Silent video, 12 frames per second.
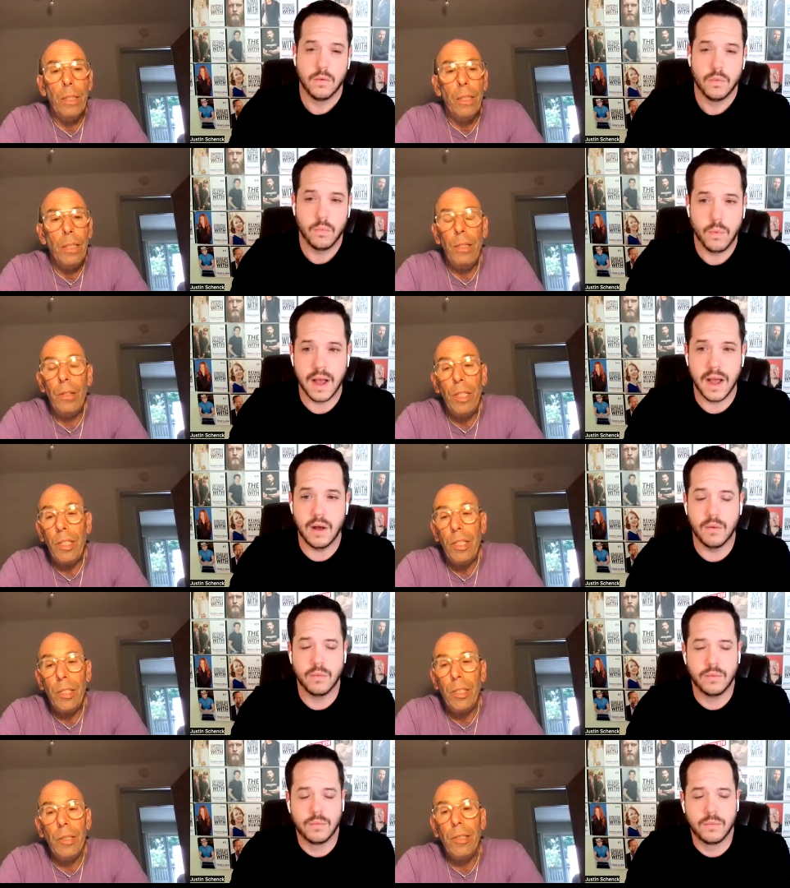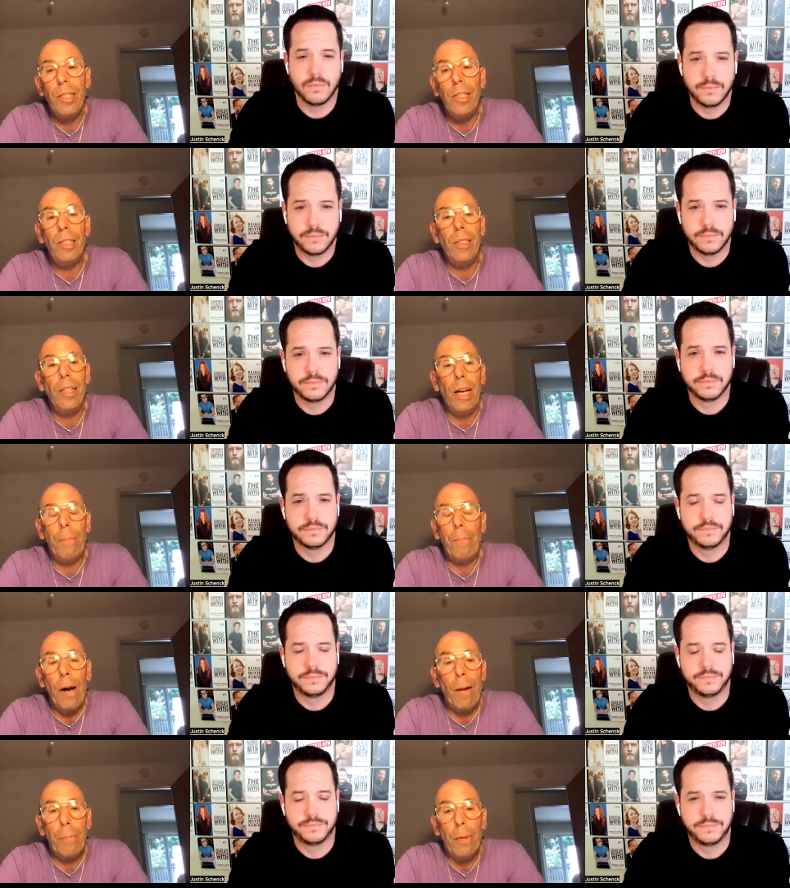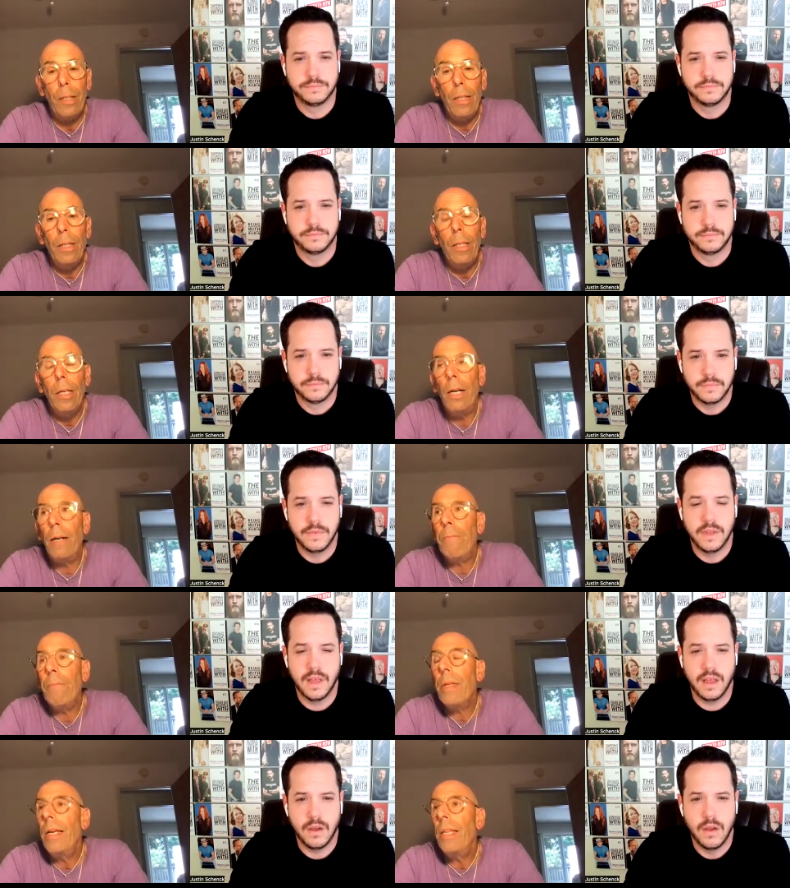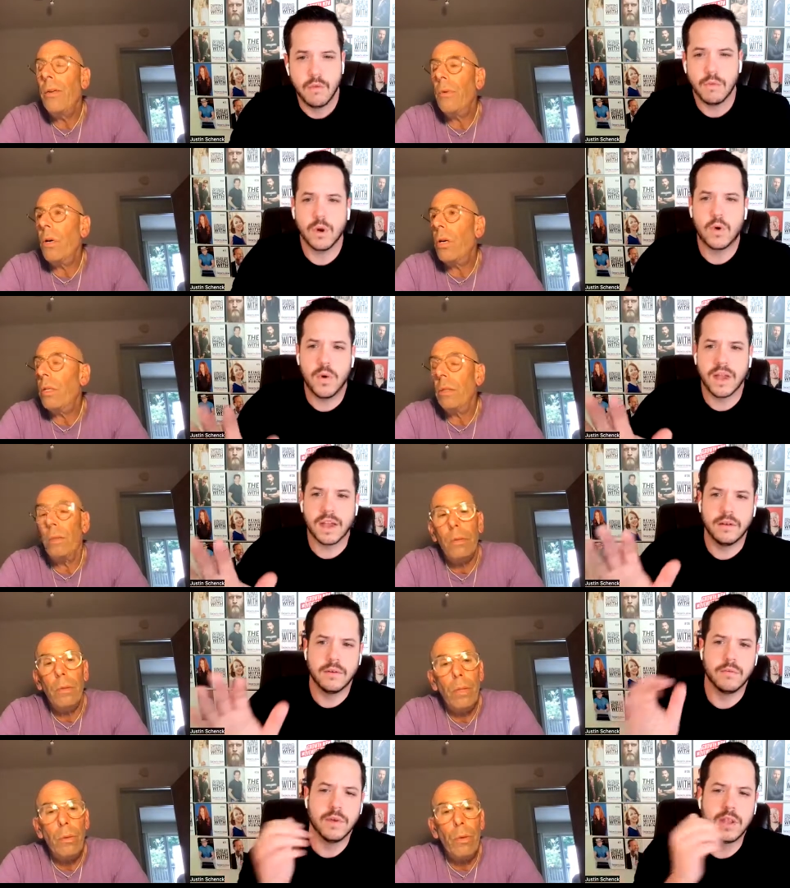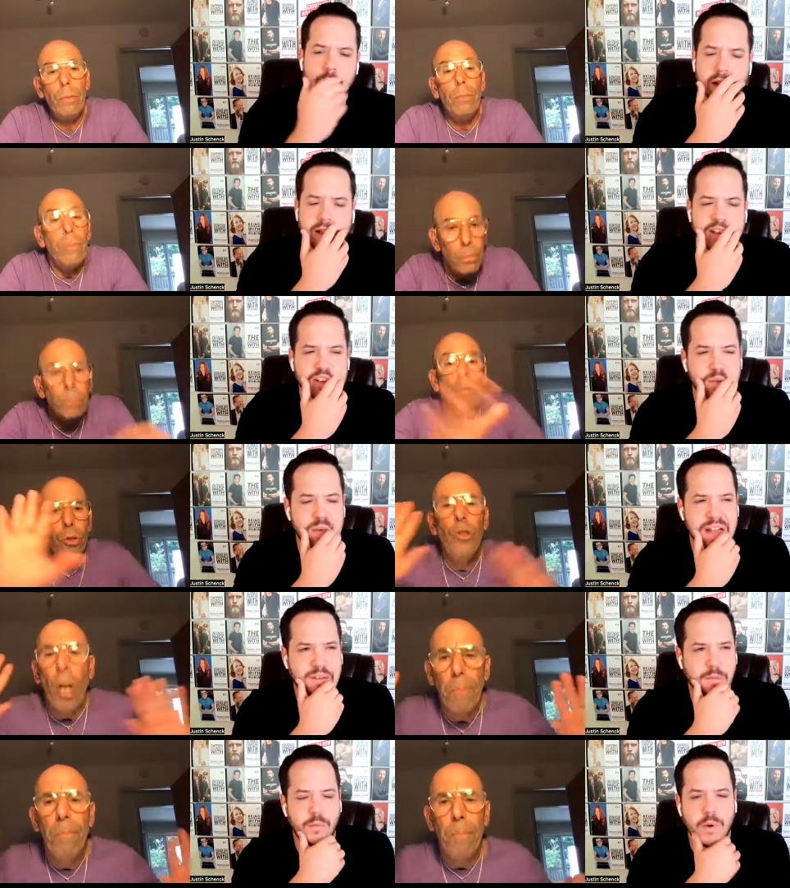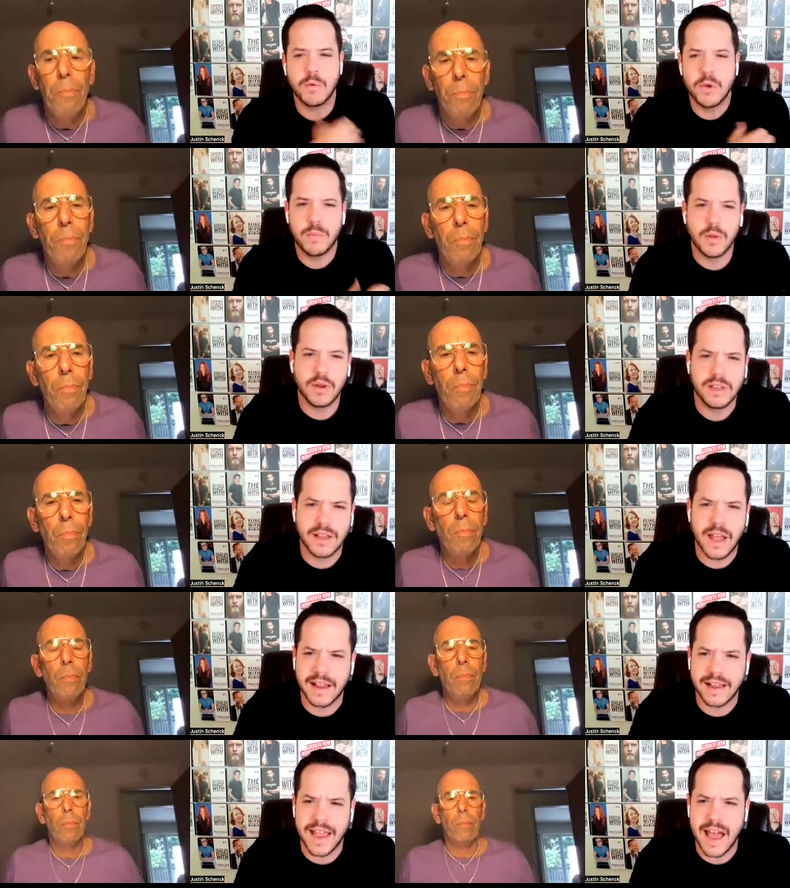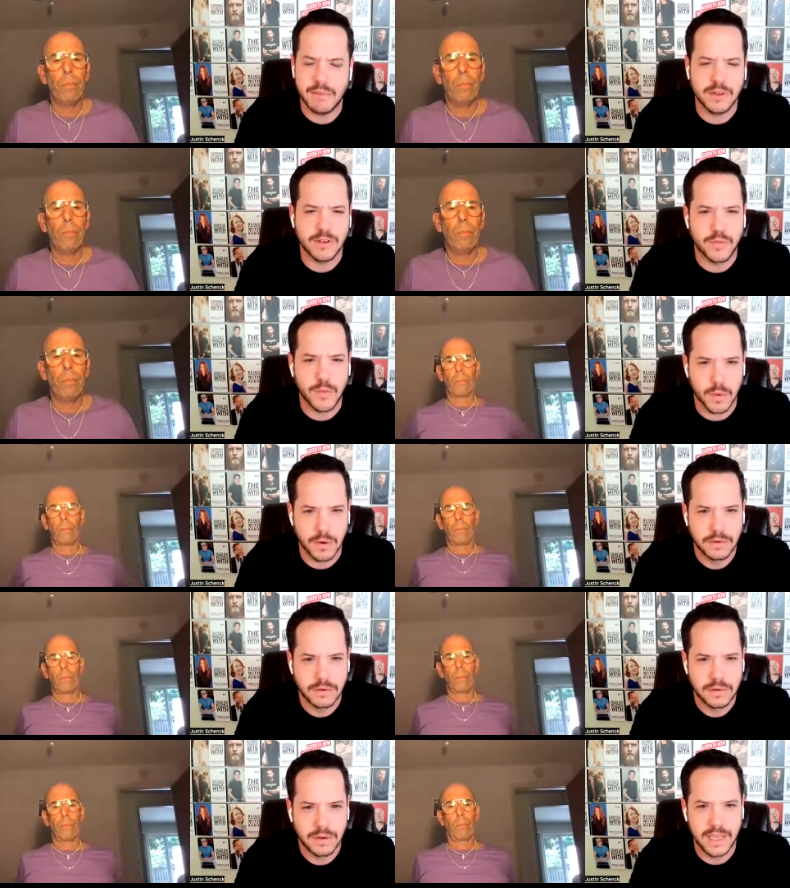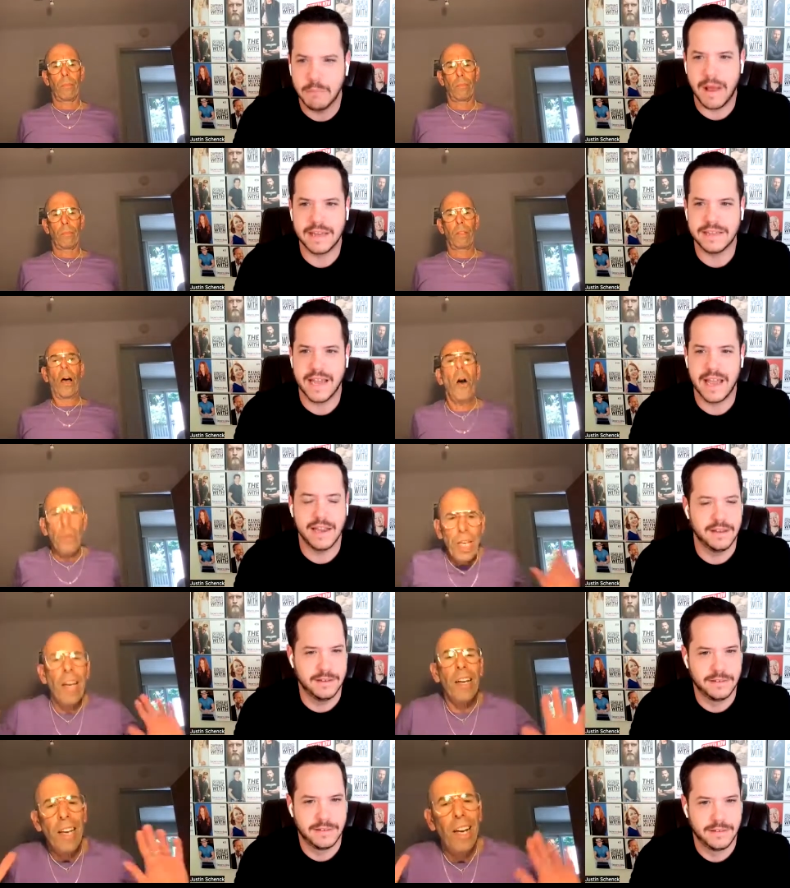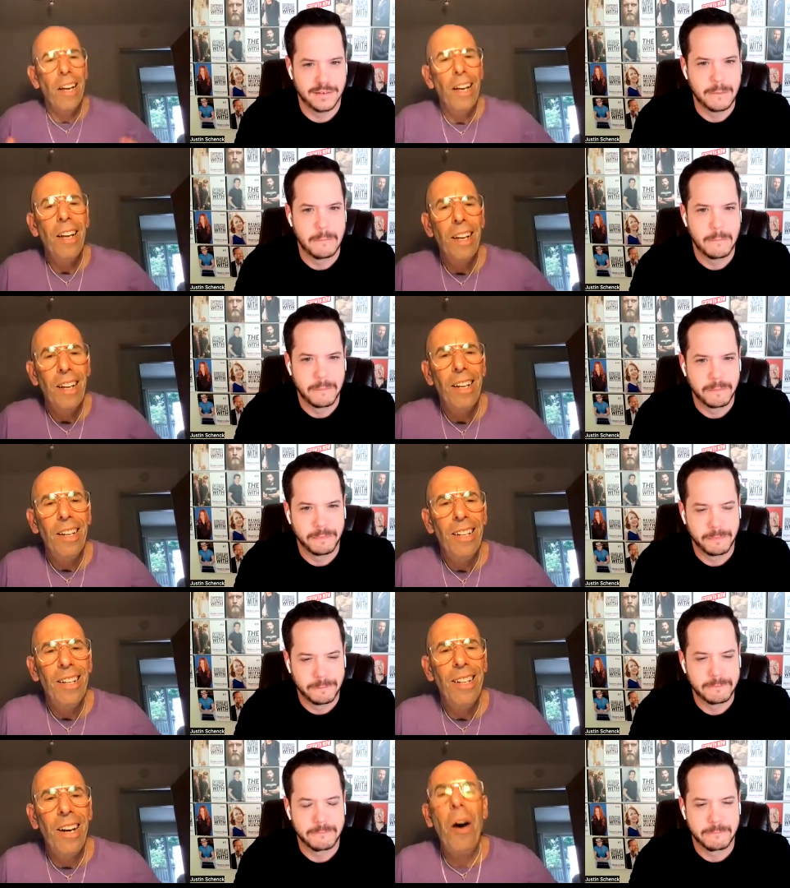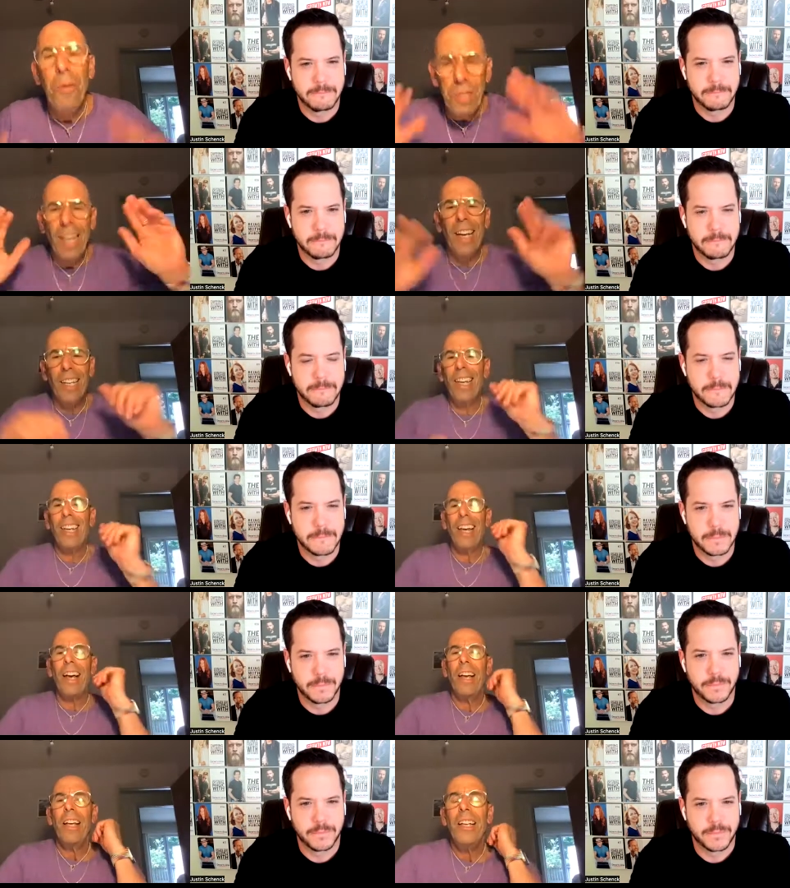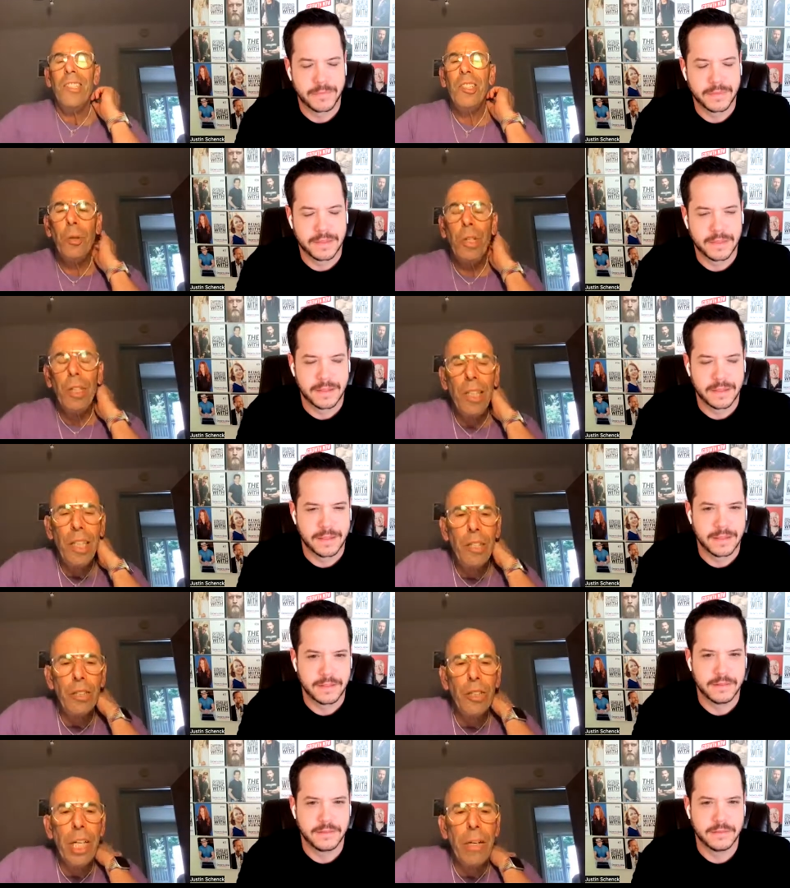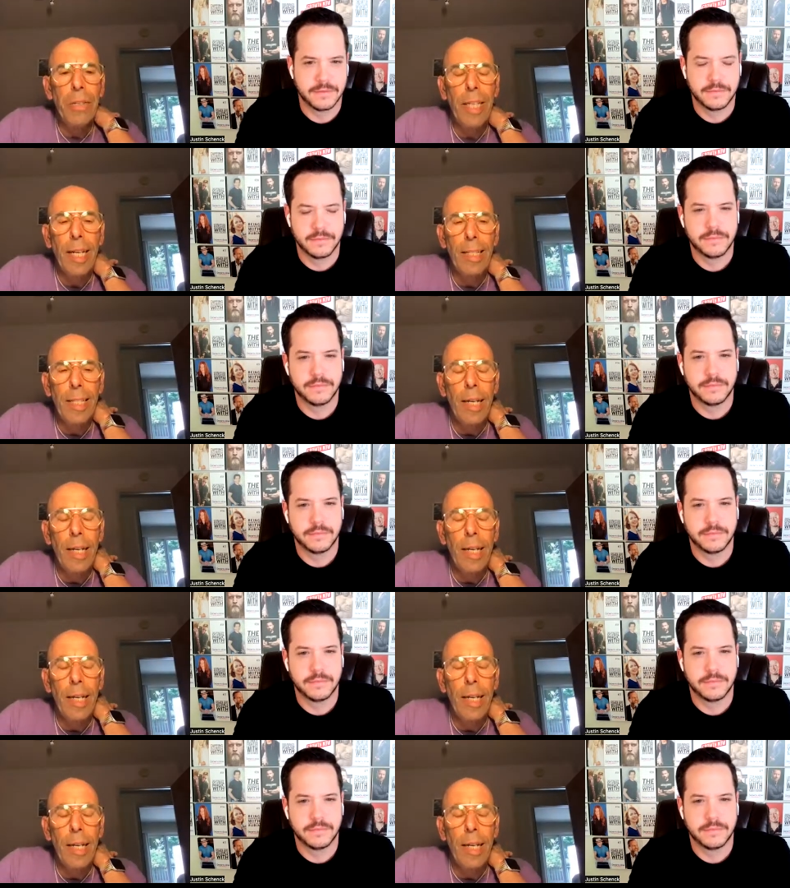Speaker 1: you know, wow. this is this is not proper. Um, yeah. They were real all- quick, really quick. Let's go back. What were you building
Speaker 2: log cabins for in oh, Montana? Oh yeah,
Speaker 1: yeah. Oh yeah, yeah, yeah. So the leader Sharon Gans